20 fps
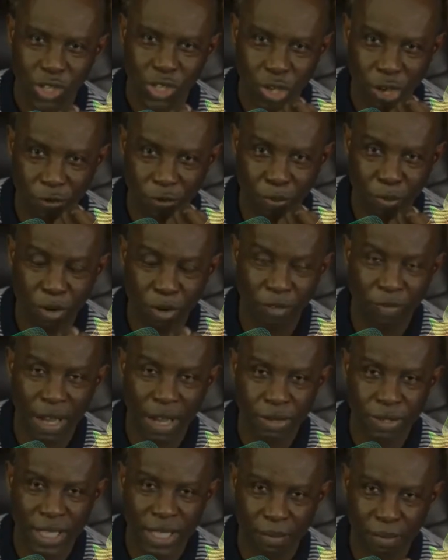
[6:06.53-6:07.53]
you have more
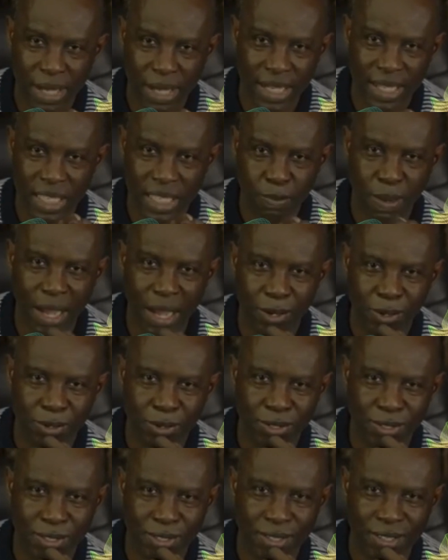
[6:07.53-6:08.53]
value than many
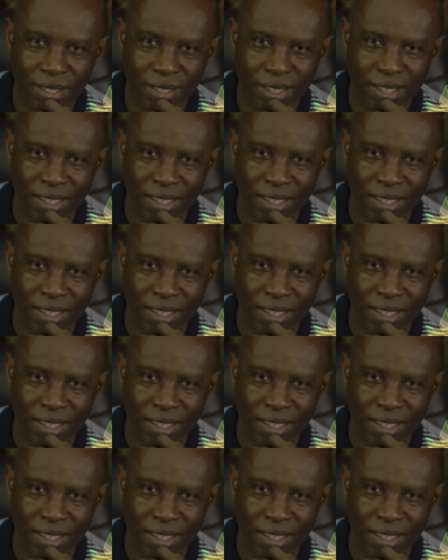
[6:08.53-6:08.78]
sparrows.